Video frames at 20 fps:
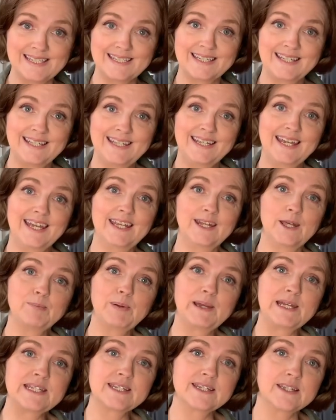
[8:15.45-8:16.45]
it, and I
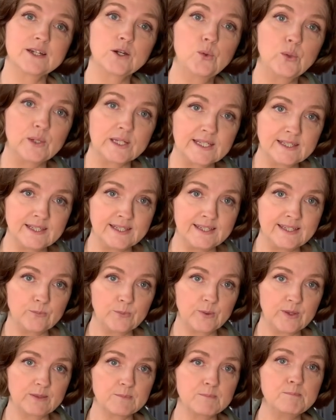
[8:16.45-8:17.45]
painted it quickly
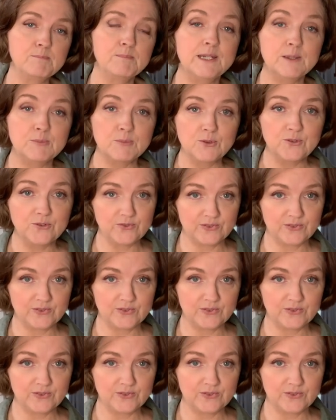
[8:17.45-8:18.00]
with minimal